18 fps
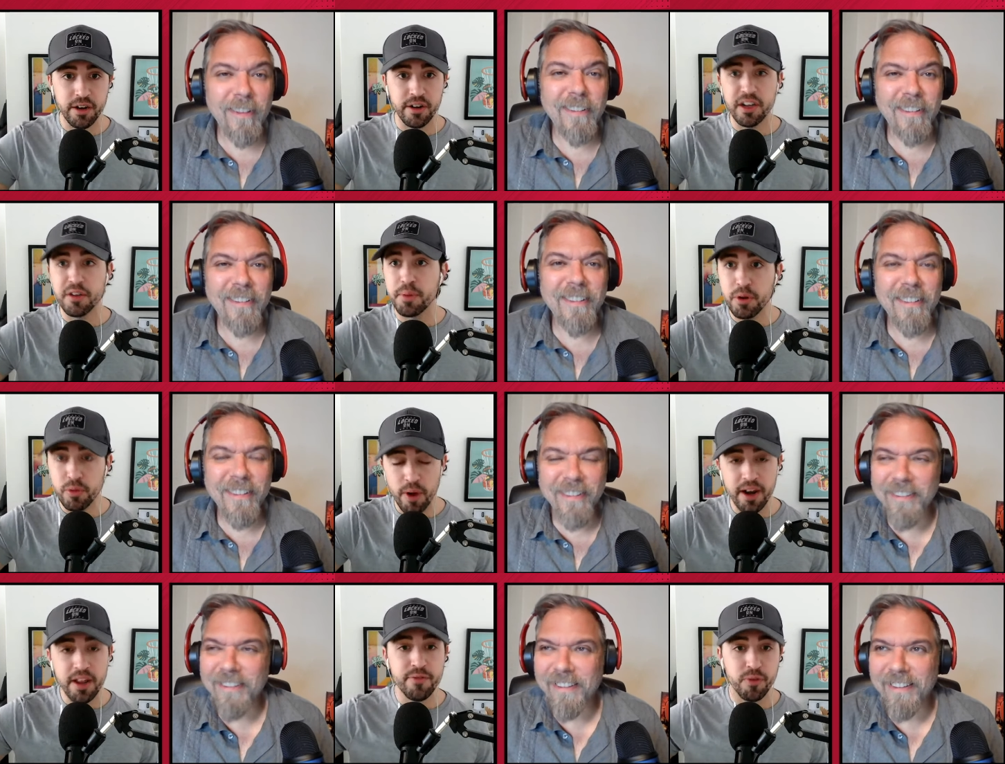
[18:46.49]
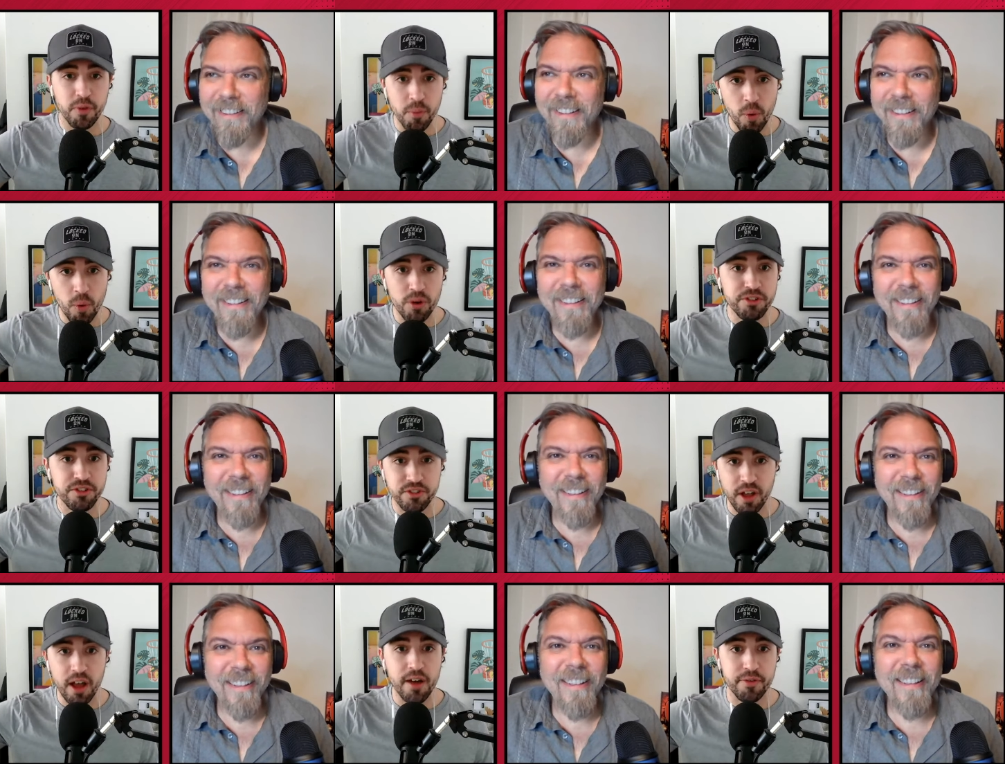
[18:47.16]
Speaker 1: he'd be ready for more
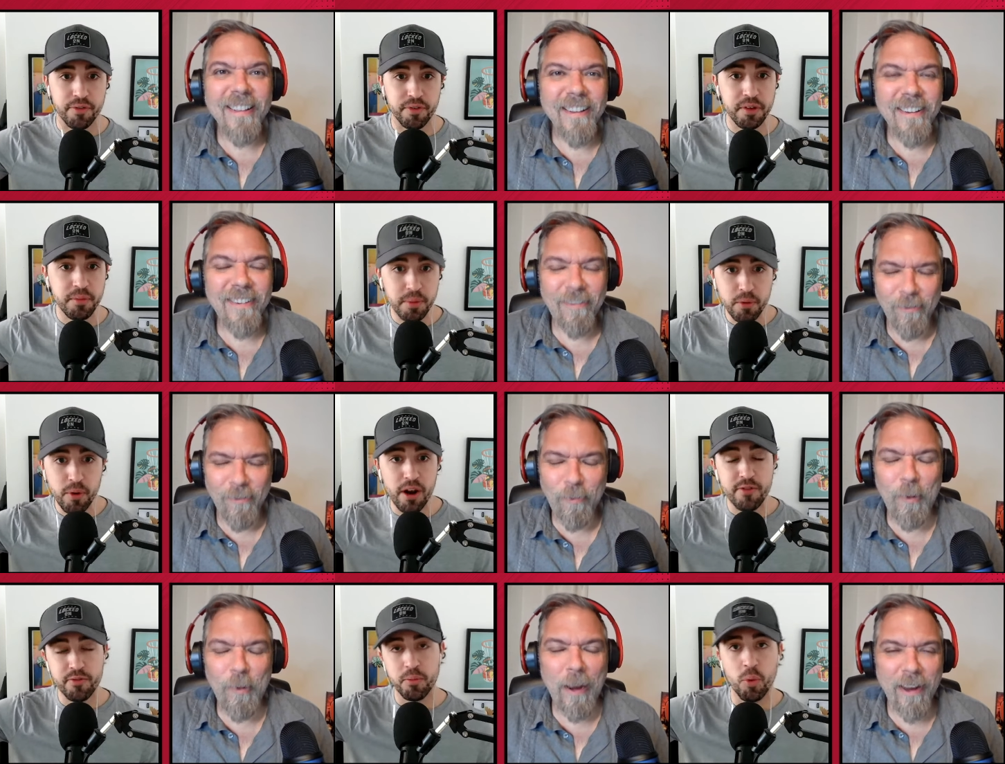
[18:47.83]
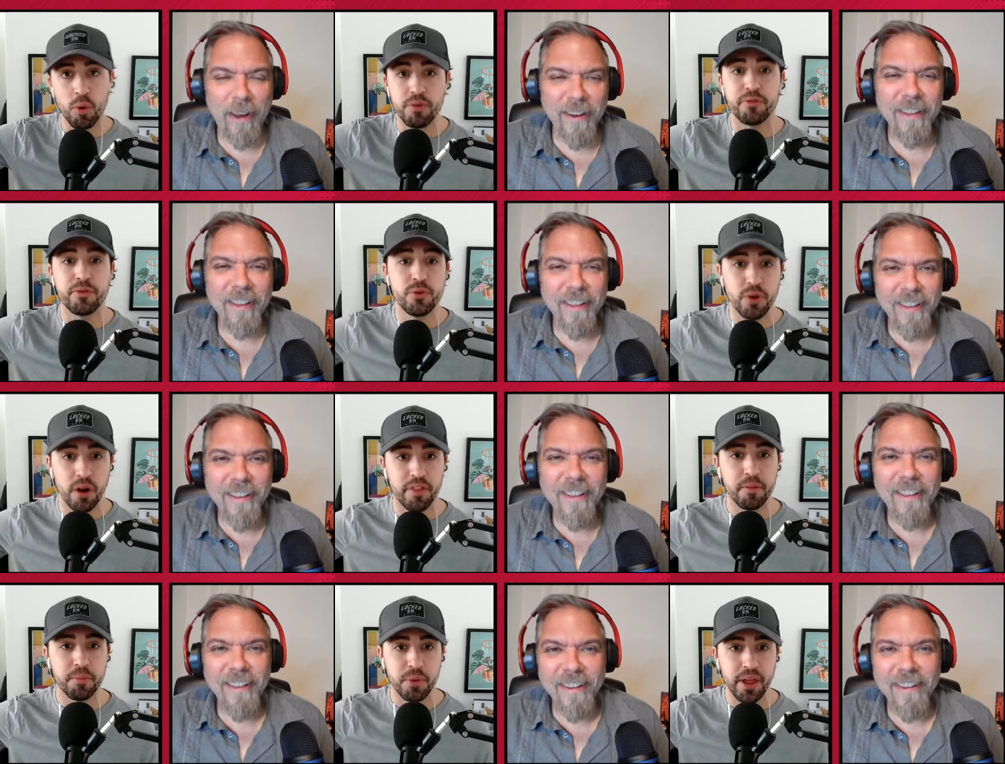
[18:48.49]
stuff. He'd be ready for more food on
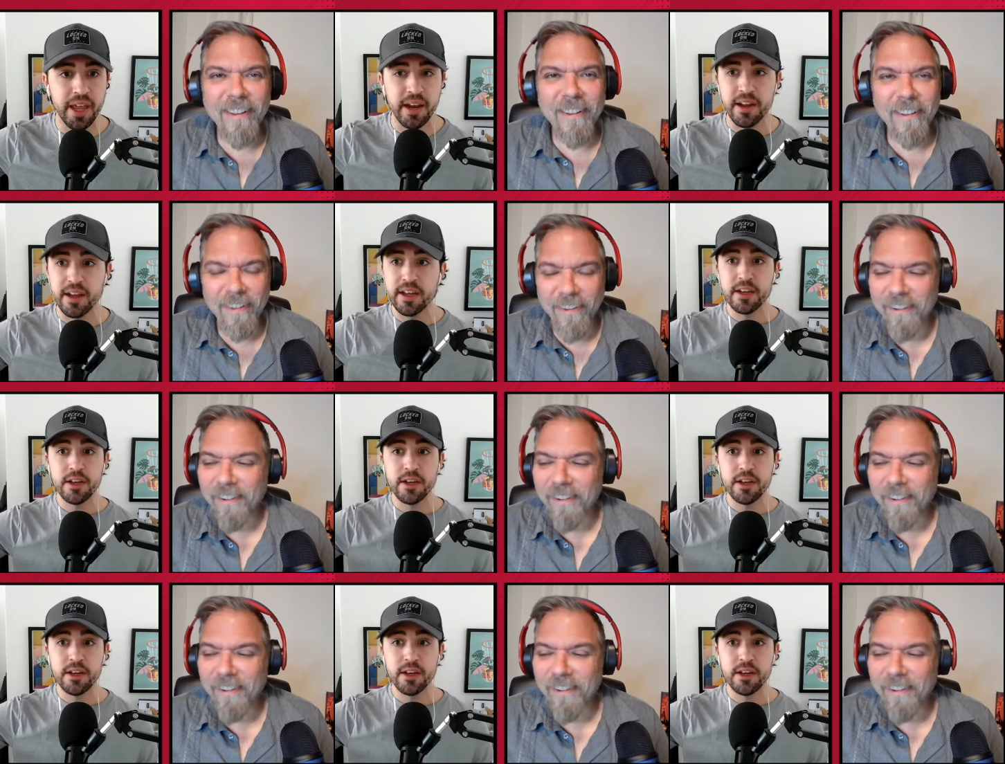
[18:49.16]
the plate.